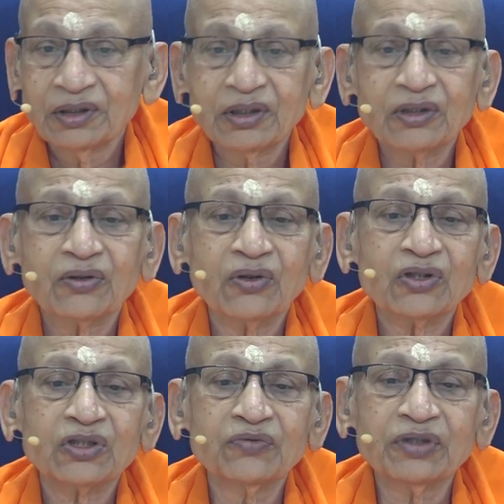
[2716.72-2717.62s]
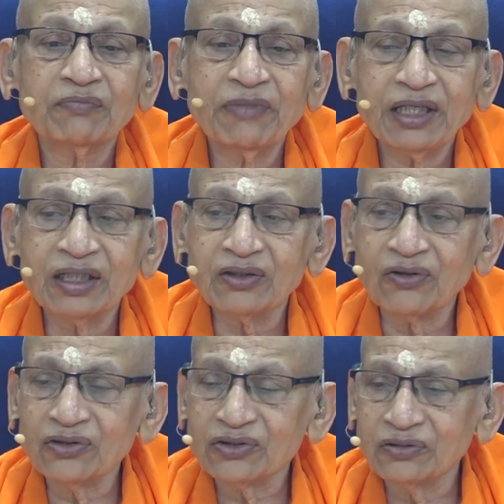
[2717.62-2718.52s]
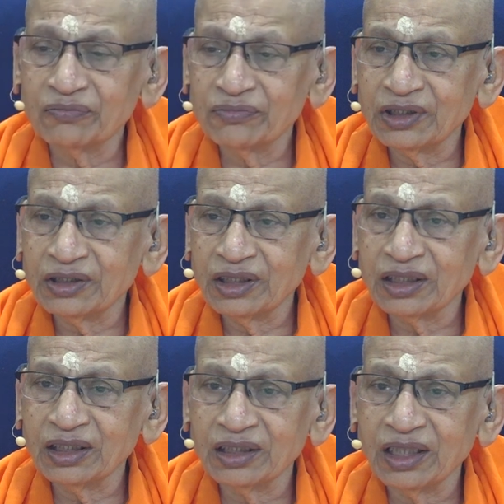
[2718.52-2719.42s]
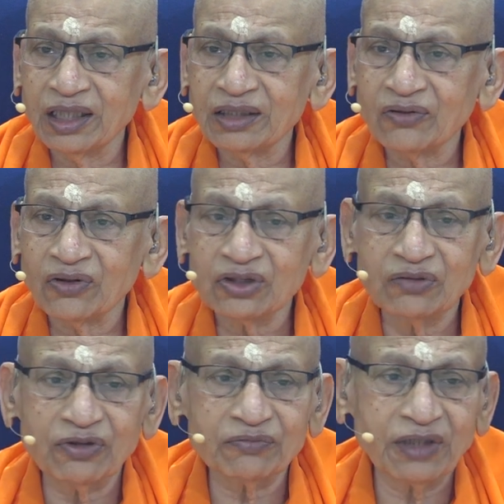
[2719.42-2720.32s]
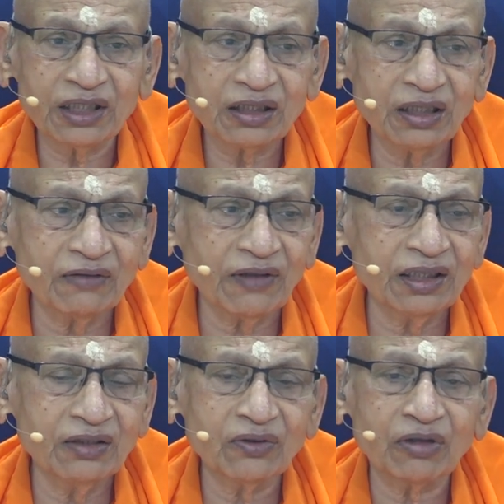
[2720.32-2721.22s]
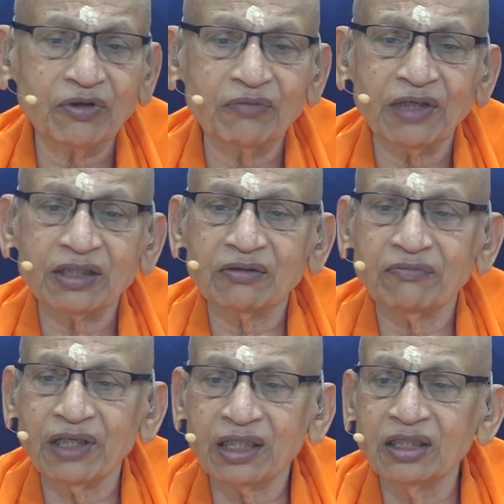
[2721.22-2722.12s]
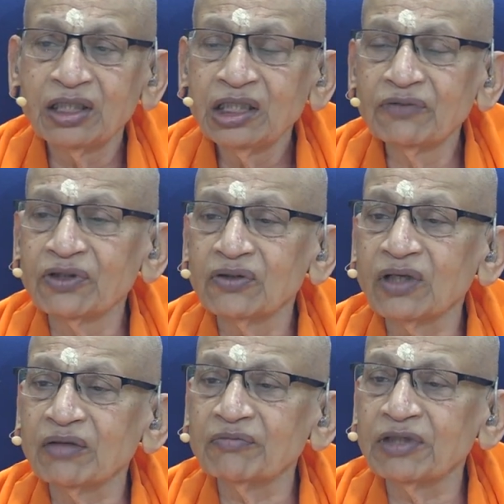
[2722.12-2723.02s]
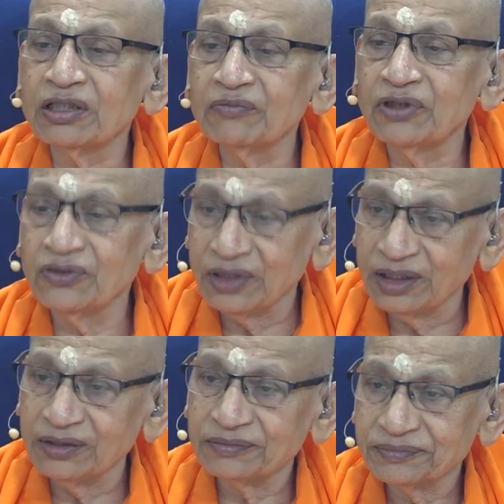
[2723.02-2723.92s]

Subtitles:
The costume is a beggar costume, and taking that costume as myself, I look upon myself as a beggar, even though I am a multimillionaire.